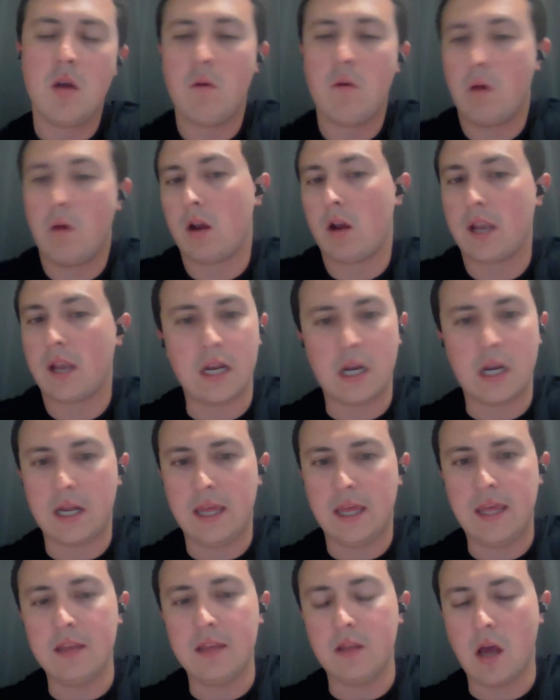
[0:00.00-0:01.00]
where again on a
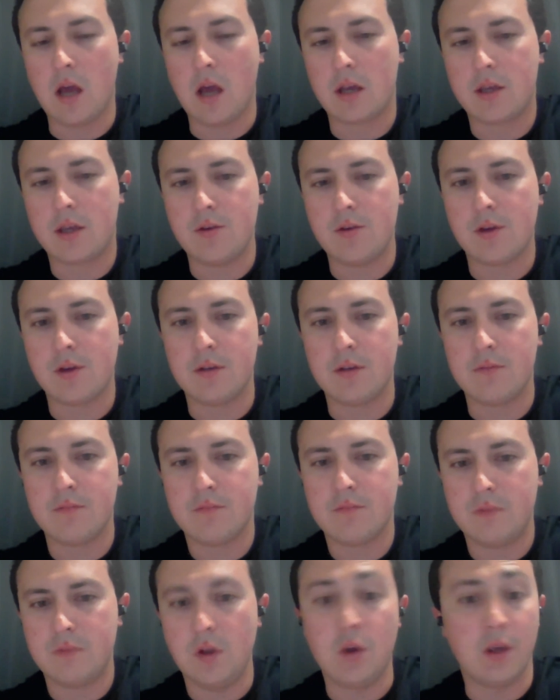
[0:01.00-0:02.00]
HELOC you can
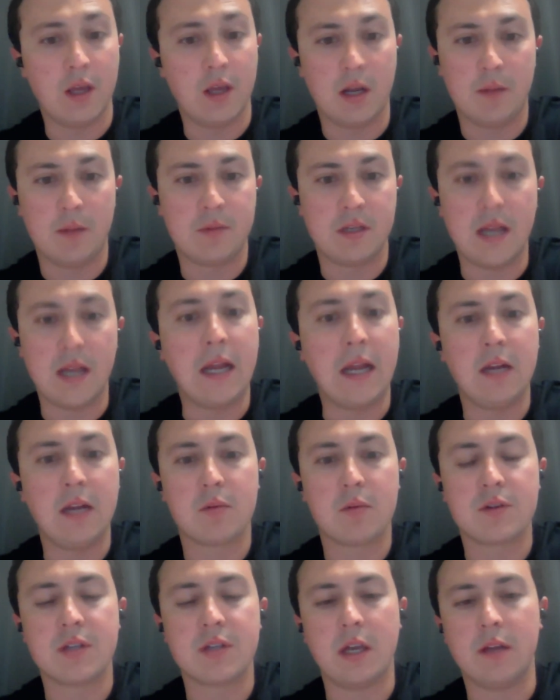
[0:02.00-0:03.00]
get up to
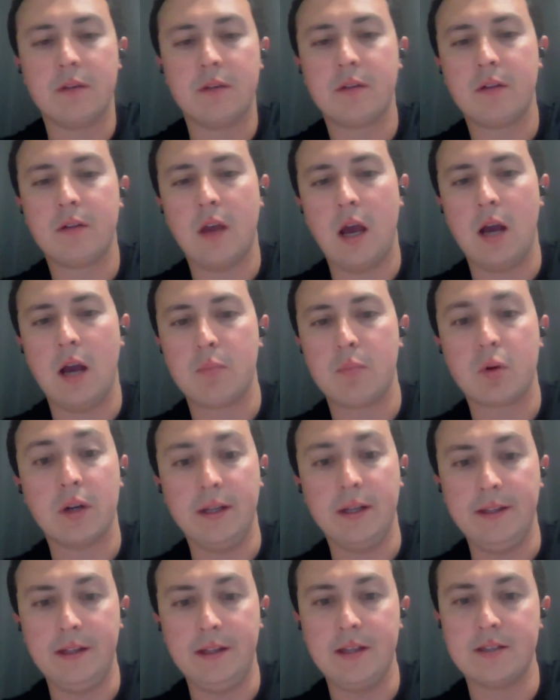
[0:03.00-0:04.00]
90%
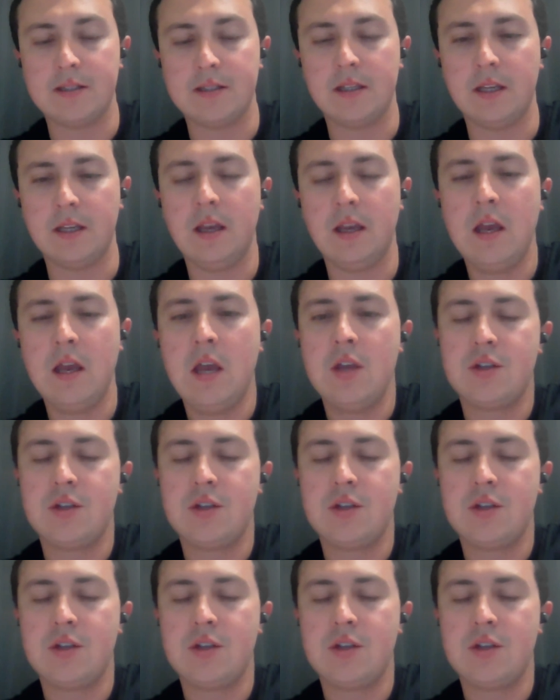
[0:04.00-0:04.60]
pretty easily.